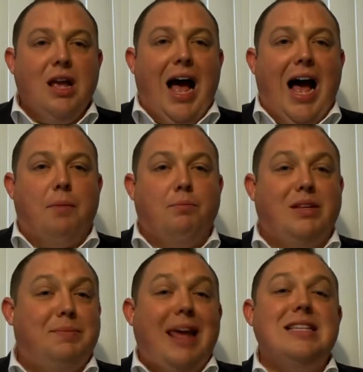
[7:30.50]
Um,
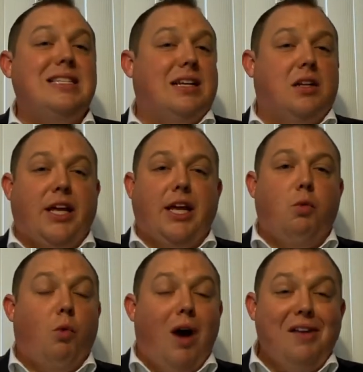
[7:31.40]
basically,
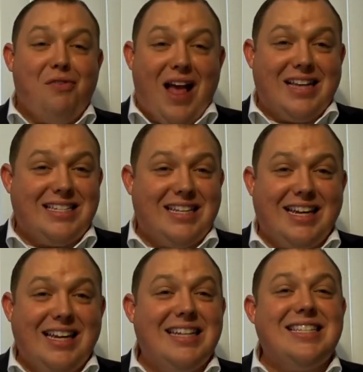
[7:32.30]
what fasting
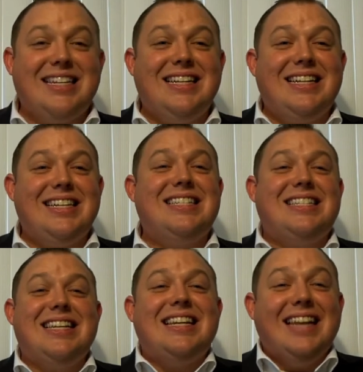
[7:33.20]
is, it is
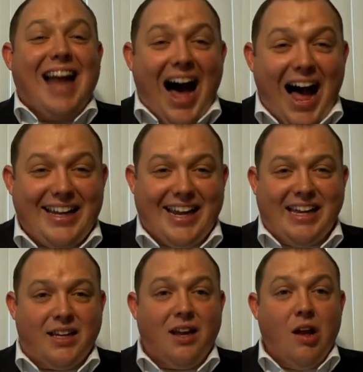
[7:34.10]

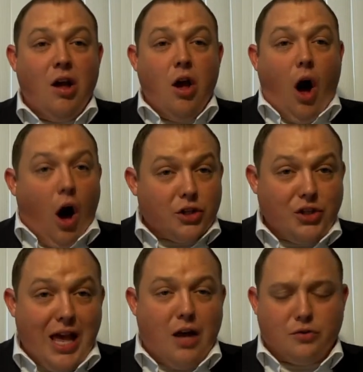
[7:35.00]
denying
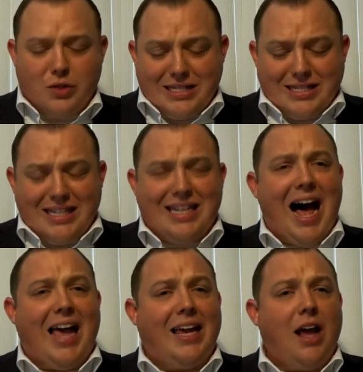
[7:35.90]
ourselves, it's
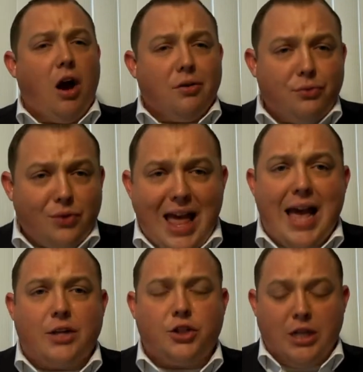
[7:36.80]
denying our
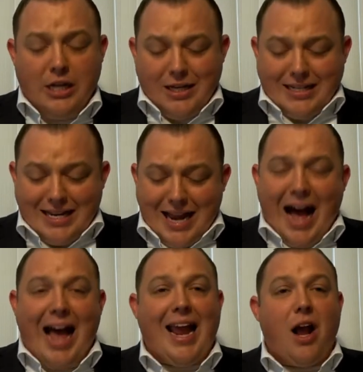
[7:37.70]
flesh,
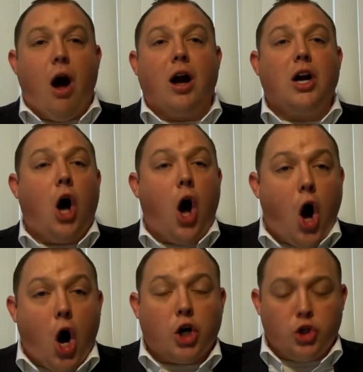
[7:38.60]
denying our
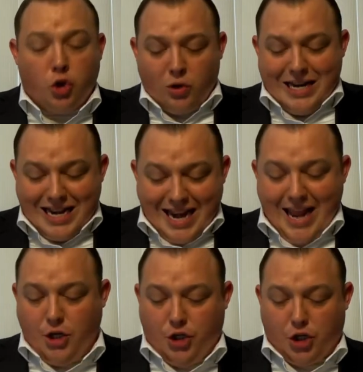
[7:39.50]
carnal
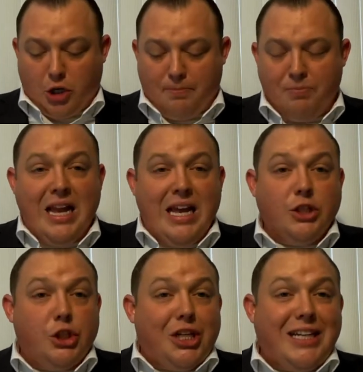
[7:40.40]
nature.
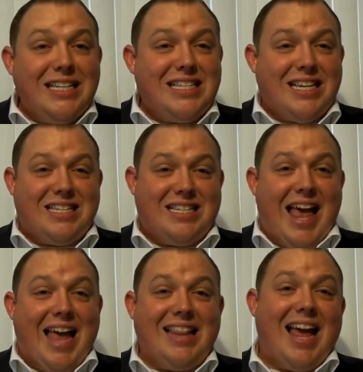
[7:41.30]
Jesus
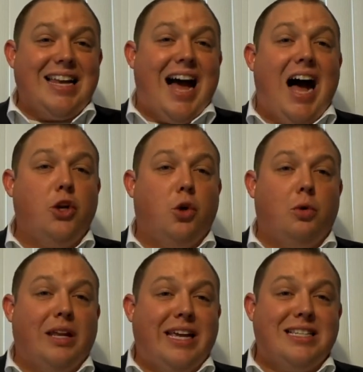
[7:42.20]
said that not
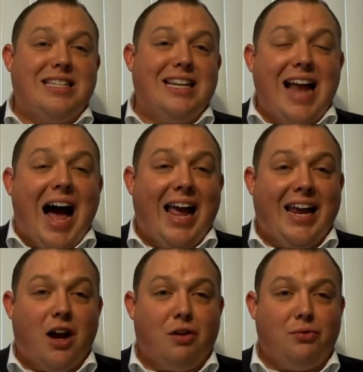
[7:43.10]
only is
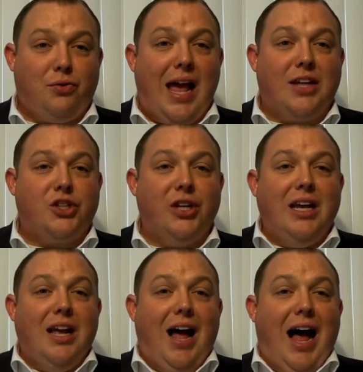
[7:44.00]
denying our flesh
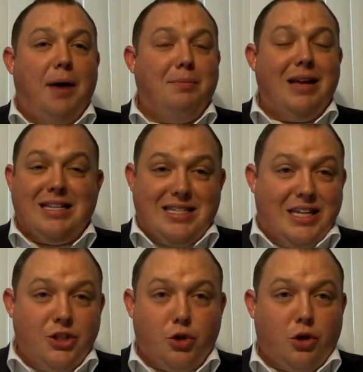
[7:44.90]
um,
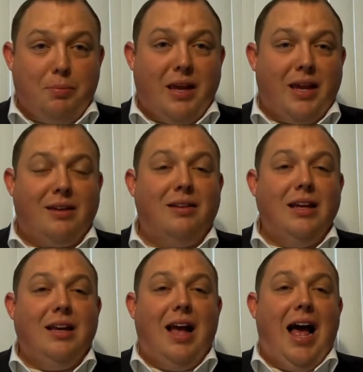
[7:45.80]
essential to being
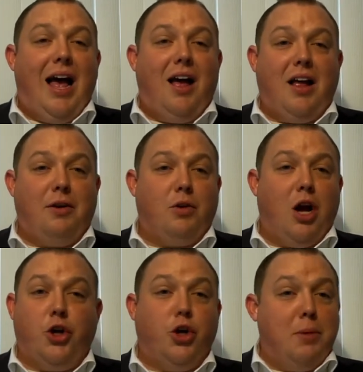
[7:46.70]
a,
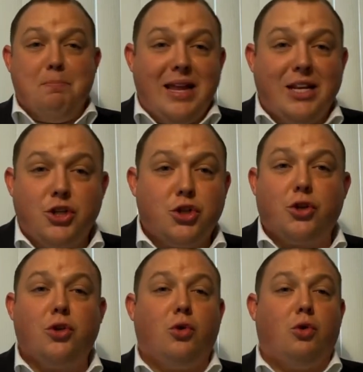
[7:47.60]
a, good
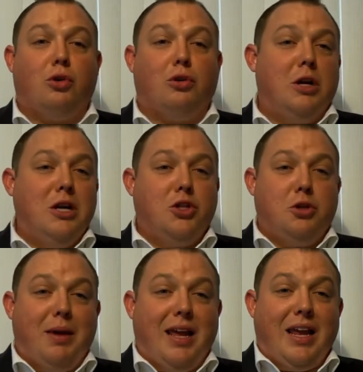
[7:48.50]
minister or to
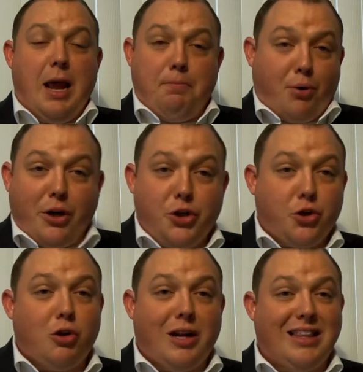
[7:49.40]
being a
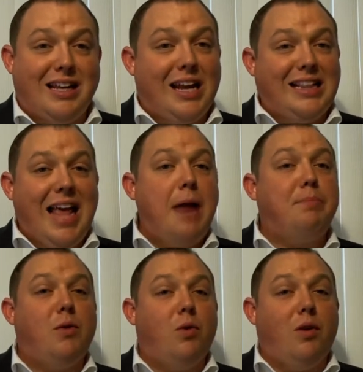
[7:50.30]
preacher or anything like that,
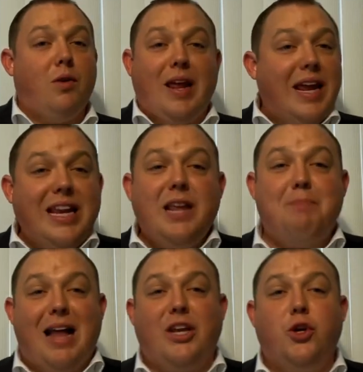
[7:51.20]
but
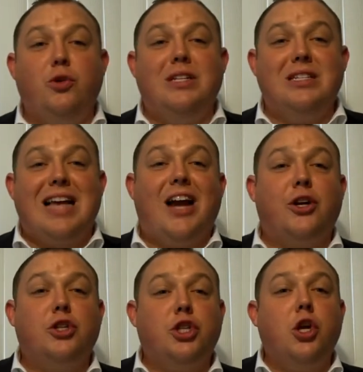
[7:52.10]
anybody who
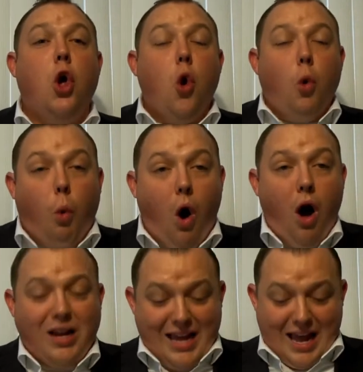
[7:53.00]
desired to
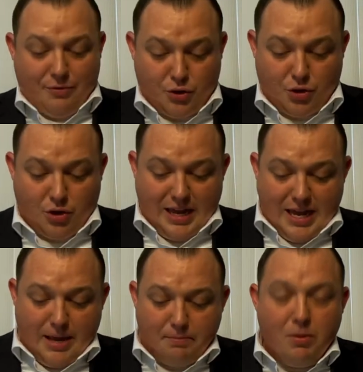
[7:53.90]
walk after
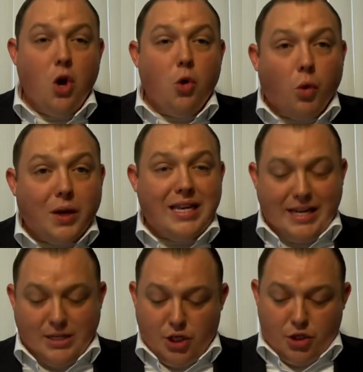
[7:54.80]
him would
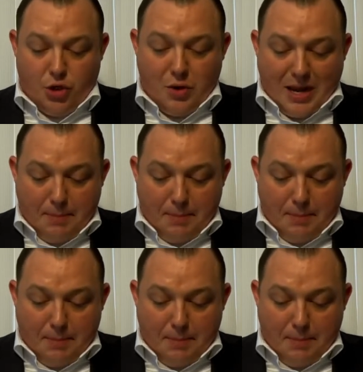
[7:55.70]
need to do it.